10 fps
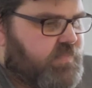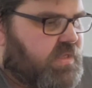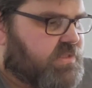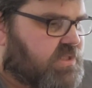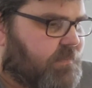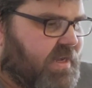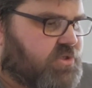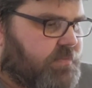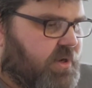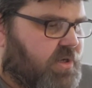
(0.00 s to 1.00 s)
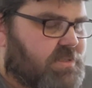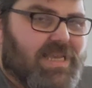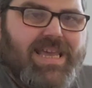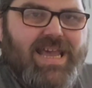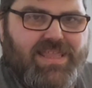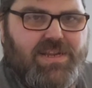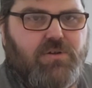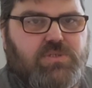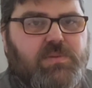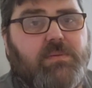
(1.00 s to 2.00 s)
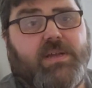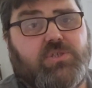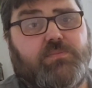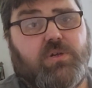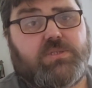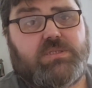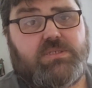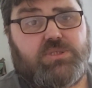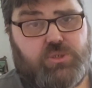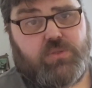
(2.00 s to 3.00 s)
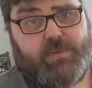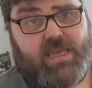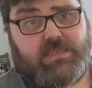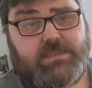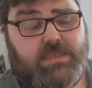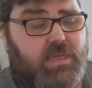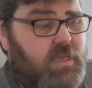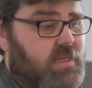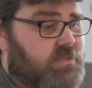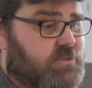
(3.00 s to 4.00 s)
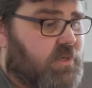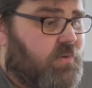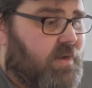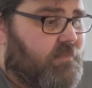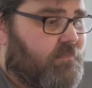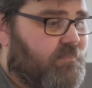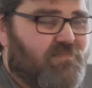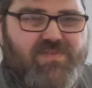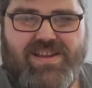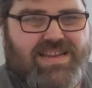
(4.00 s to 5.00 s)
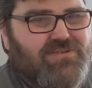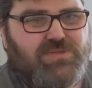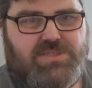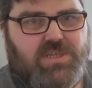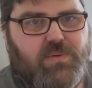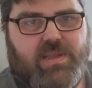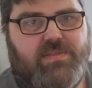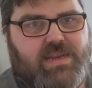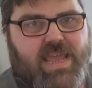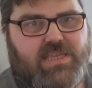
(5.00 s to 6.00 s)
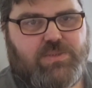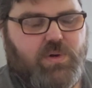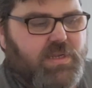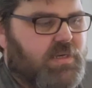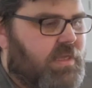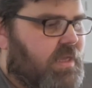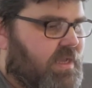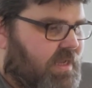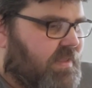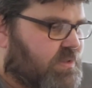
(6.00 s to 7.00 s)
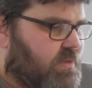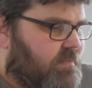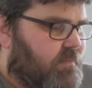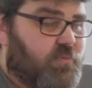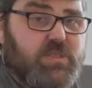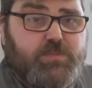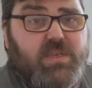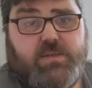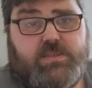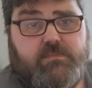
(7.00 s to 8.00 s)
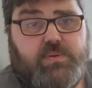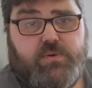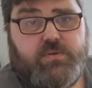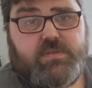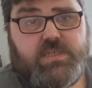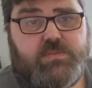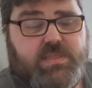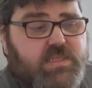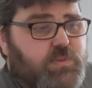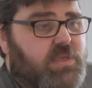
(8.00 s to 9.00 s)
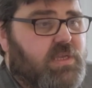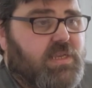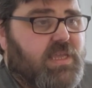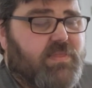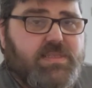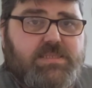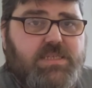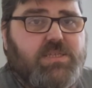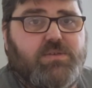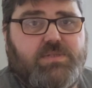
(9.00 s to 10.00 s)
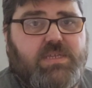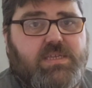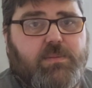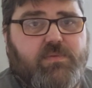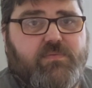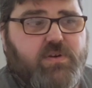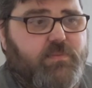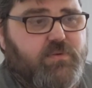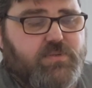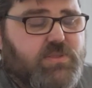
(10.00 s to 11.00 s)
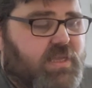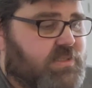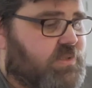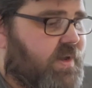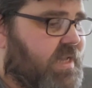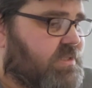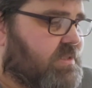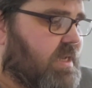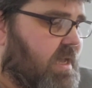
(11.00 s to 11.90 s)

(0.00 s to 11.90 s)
to the battery box, and then ultimately the battery box to the base. So very little to do in the next one. In this one, a bit more speakers important, because I mean that's where you're going to get the CQD coming from, and also the SOS.